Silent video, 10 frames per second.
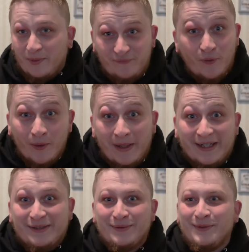Before
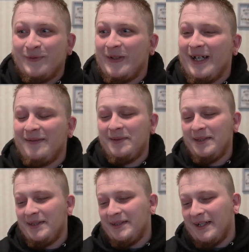Master Rule 5.
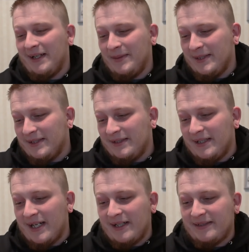I mean, the
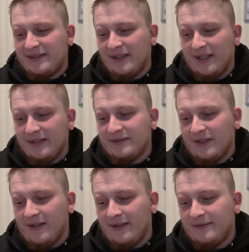deck still ends
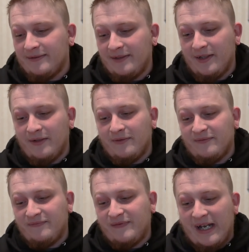on,
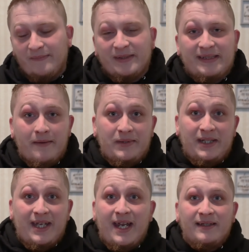5 to 7
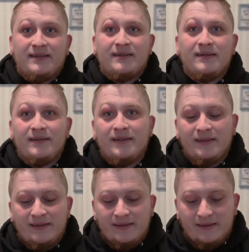negates.
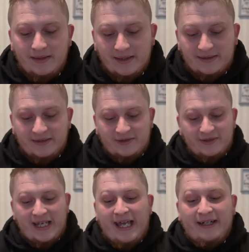This is
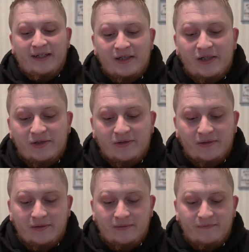just adding an
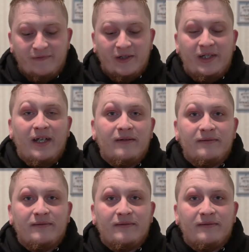additional floodgate.